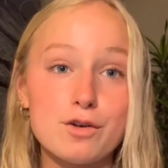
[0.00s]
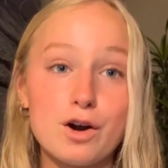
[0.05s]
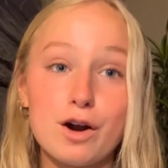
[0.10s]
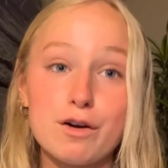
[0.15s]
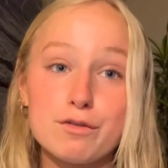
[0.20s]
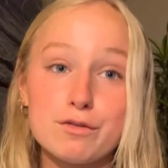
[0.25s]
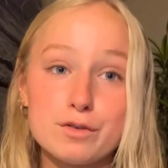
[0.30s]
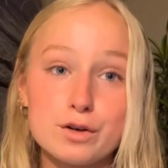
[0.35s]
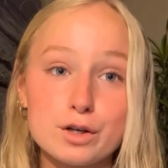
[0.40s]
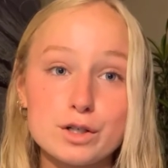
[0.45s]
for
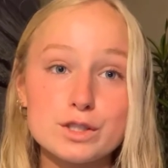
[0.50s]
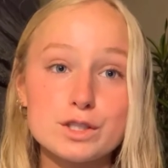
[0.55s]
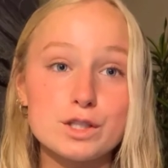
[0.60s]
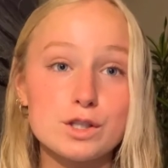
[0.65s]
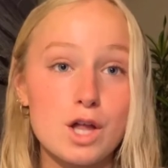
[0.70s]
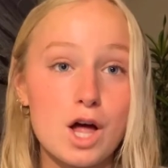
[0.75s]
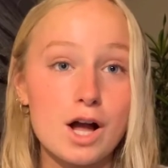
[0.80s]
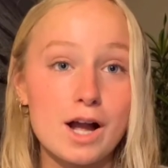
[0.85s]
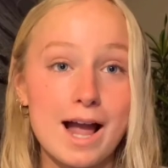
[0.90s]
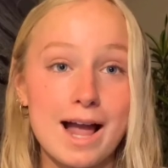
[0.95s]
our first
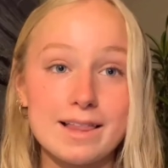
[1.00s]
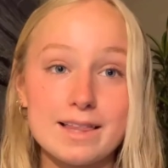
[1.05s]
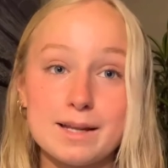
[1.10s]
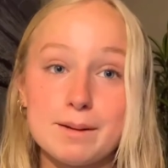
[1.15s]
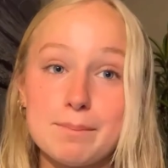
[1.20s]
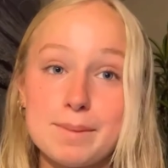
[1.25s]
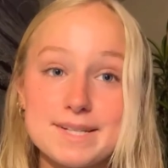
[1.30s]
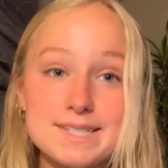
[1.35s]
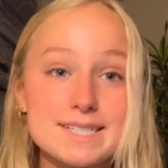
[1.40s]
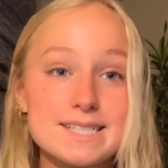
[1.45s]
Long
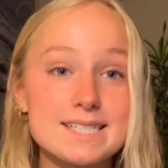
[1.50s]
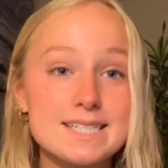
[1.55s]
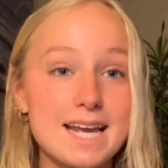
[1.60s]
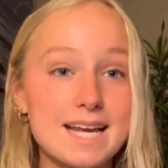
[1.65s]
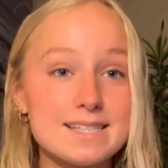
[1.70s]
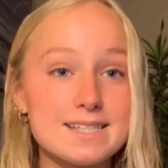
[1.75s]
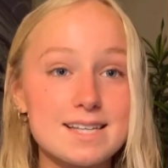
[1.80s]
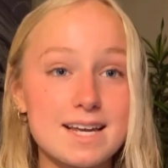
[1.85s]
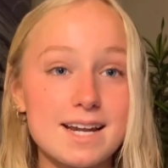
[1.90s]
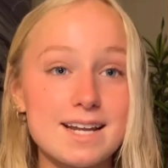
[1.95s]
Island Business
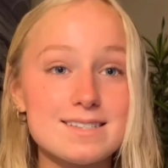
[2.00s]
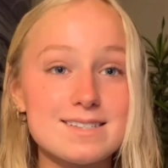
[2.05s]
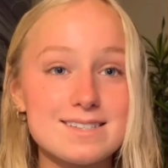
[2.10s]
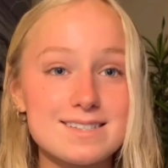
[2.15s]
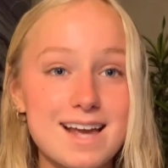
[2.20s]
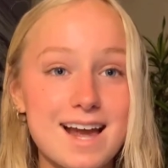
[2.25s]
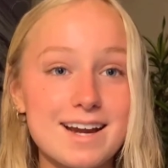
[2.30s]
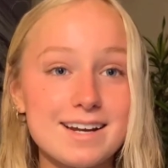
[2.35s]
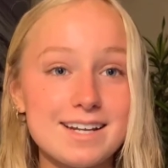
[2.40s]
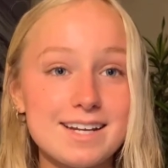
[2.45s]
Case Study
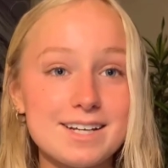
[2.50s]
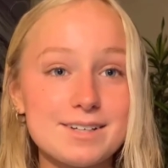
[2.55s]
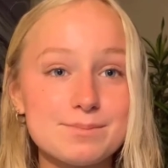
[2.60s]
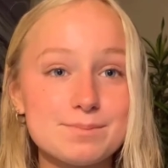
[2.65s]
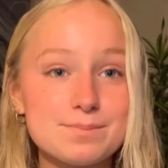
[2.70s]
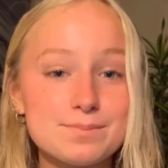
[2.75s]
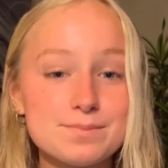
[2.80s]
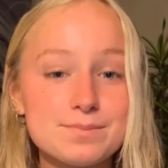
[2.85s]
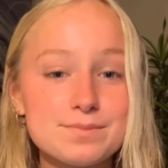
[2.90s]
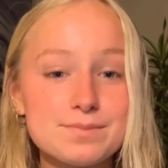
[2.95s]
Society.
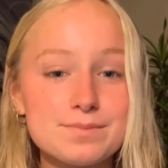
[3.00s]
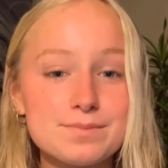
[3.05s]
